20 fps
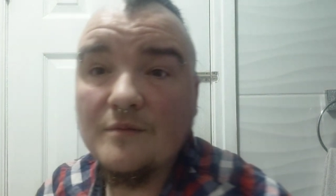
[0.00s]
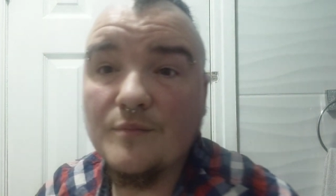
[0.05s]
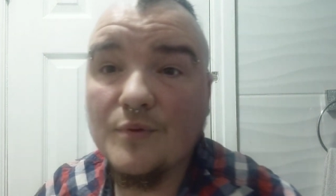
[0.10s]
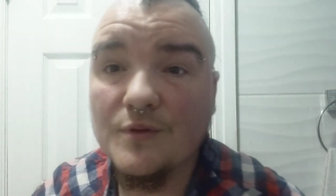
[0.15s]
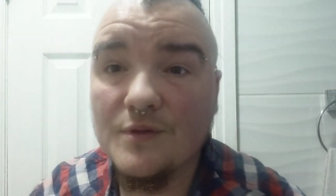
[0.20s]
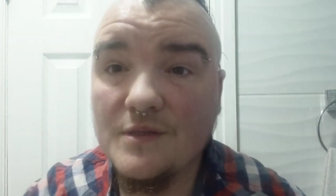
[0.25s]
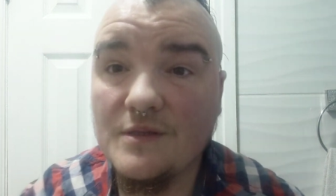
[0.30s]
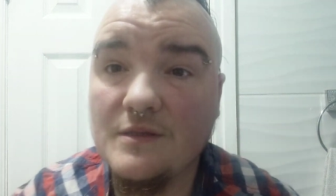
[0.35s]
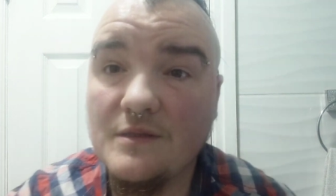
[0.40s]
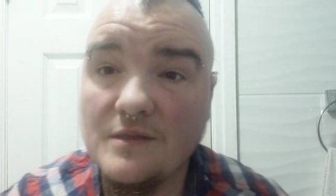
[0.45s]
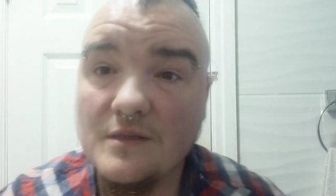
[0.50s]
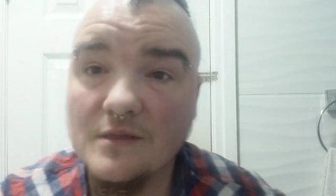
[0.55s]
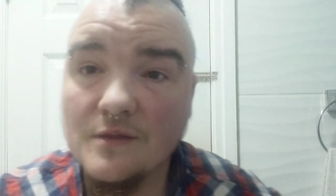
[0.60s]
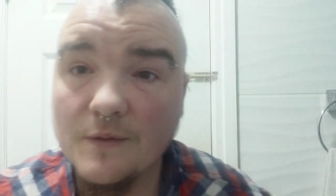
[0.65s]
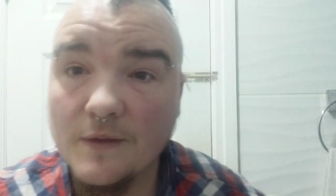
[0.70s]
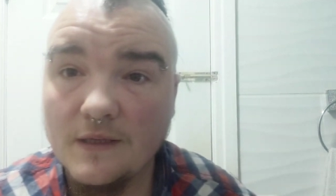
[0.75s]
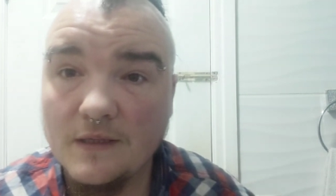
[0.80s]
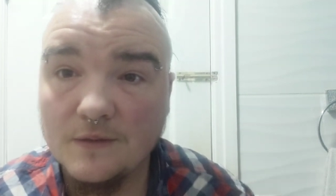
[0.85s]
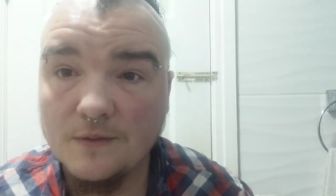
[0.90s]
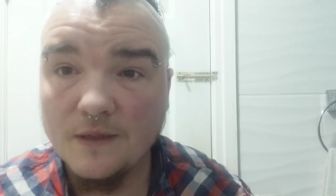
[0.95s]
put us into
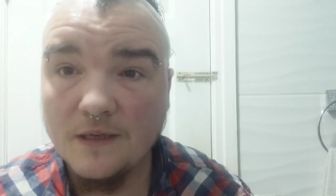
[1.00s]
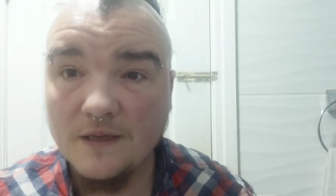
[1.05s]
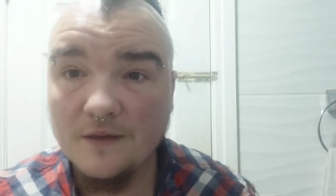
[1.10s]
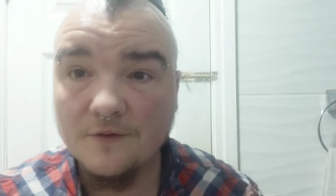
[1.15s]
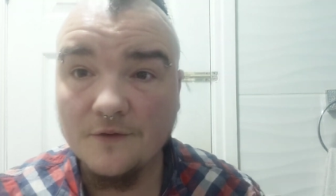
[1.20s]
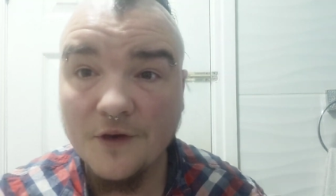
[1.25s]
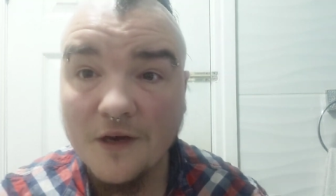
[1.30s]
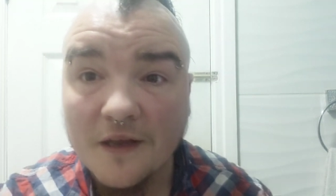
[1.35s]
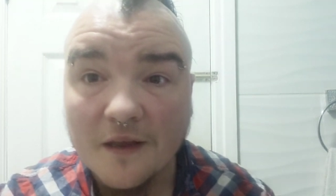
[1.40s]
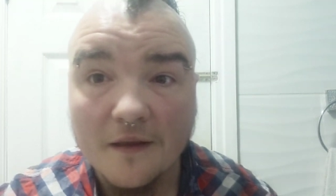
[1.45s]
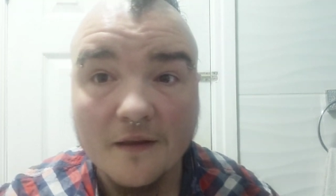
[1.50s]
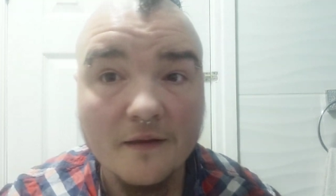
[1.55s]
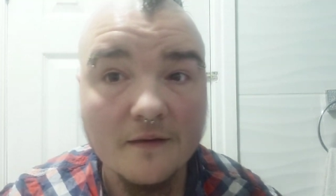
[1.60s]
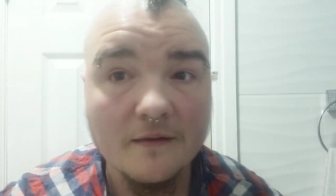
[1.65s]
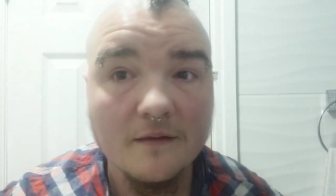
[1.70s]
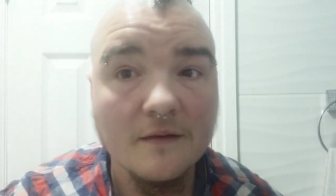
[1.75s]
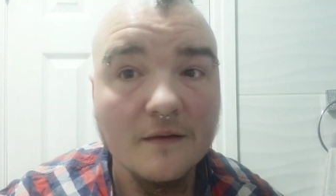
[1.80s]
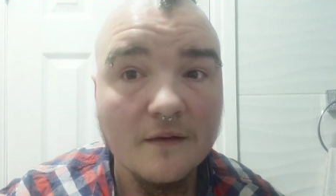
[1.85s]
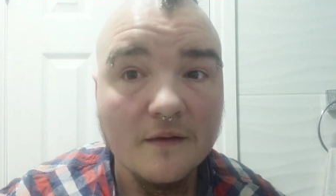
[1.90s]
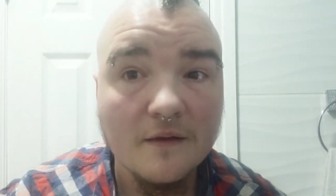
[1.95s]
2023.
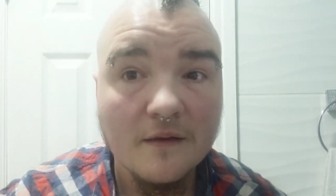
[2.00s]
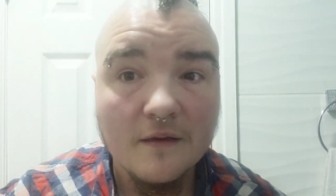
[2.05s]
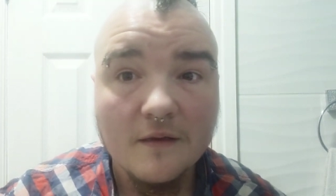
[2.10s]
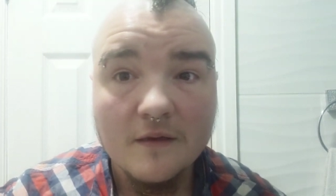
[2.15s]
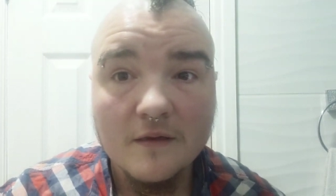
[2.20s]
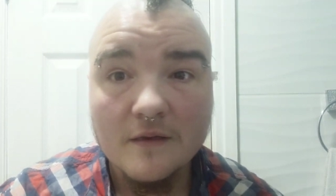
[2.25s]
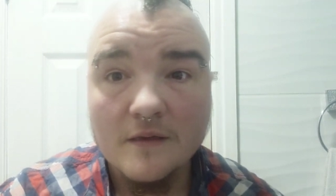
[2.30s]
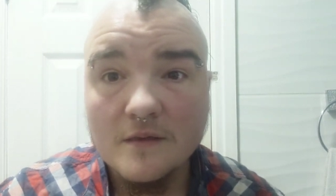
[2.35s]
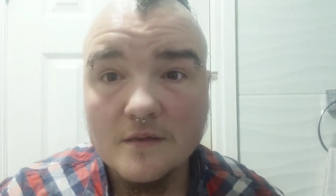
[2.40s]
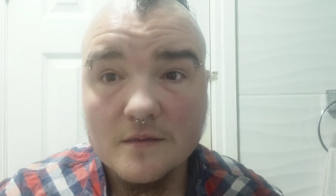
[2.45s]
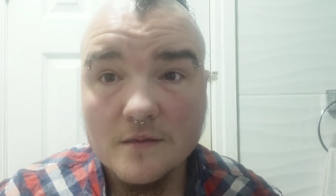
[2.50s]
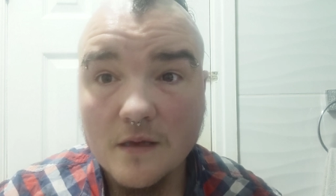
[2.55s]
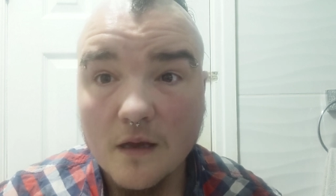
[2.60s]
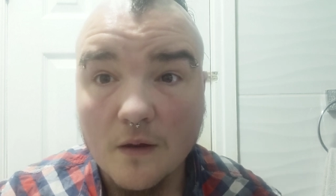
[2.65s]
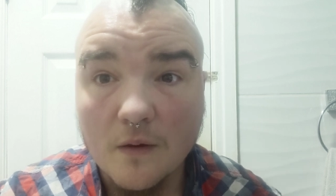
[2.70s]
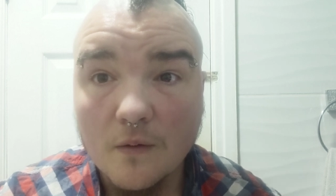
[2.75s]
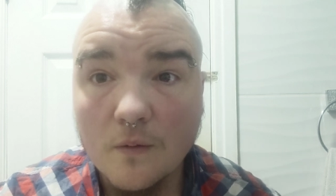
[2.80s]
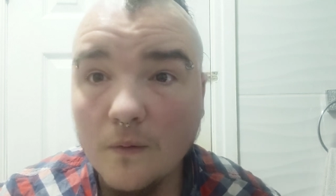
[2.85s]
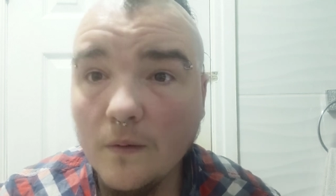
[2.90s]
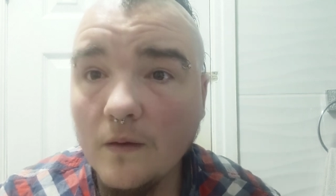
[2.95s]

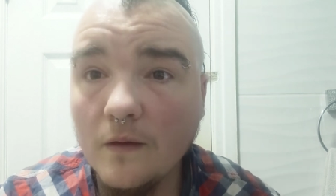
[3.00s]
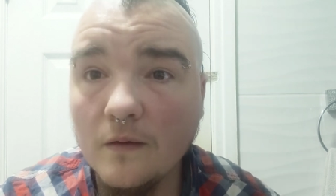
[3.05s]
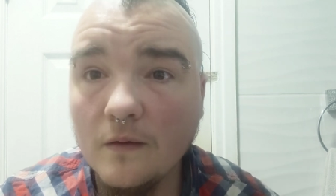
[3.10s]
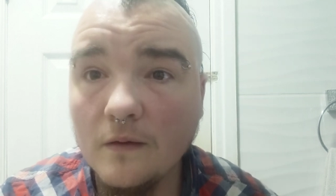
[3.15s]
So,